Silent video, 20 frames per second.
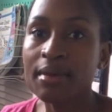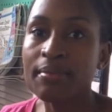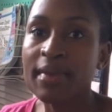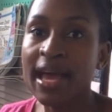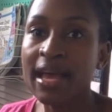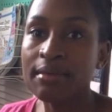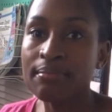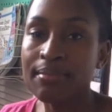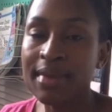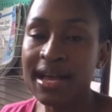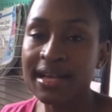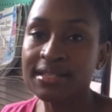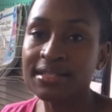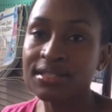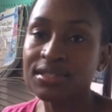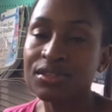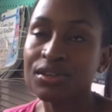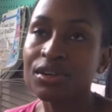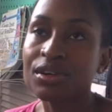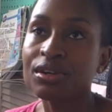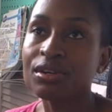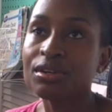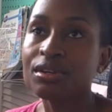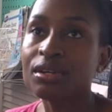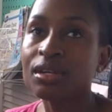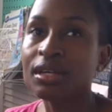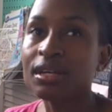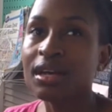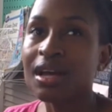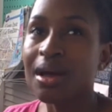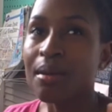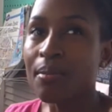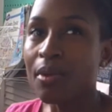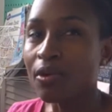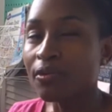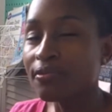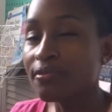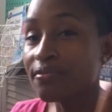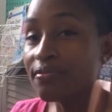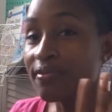I mastered about
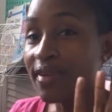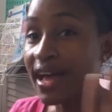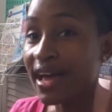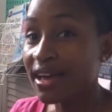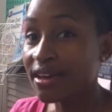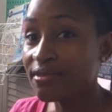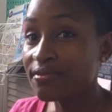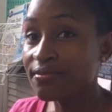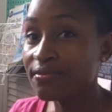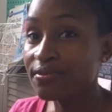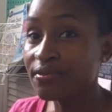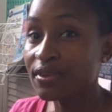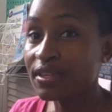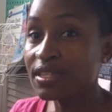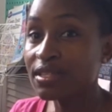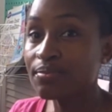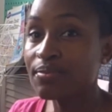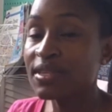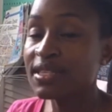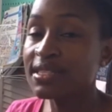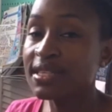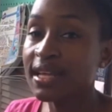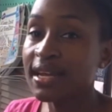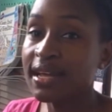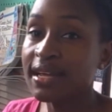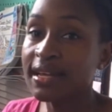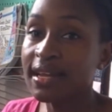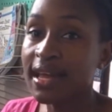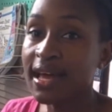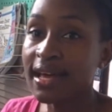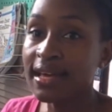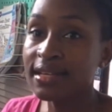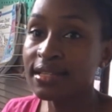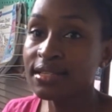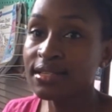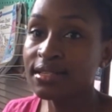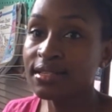5 recipes that I liked: